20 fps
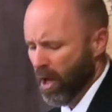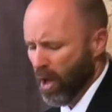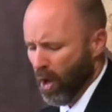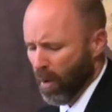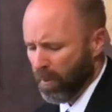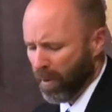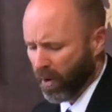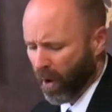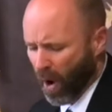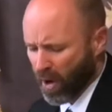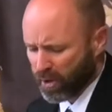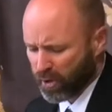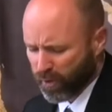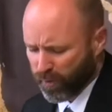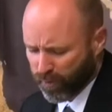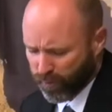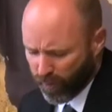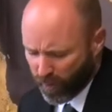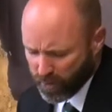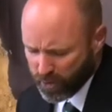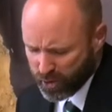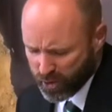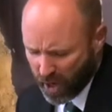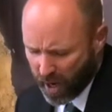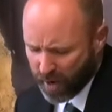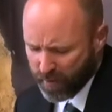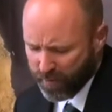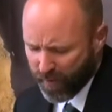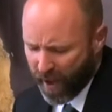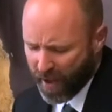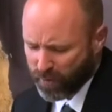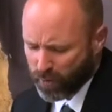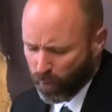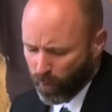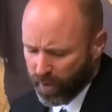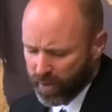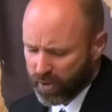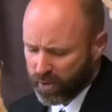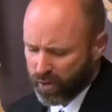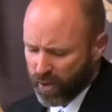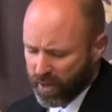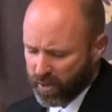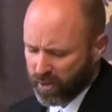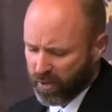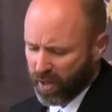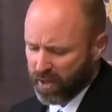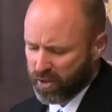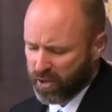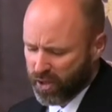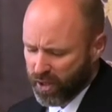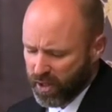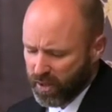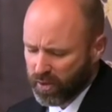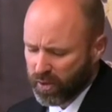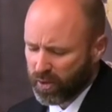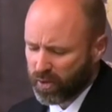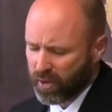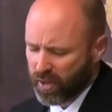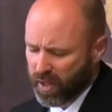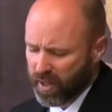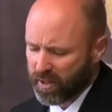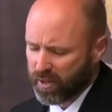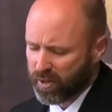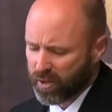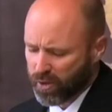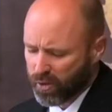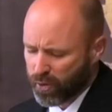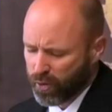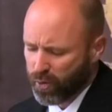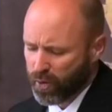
Because 1 John 5.20 says that Jesus is the true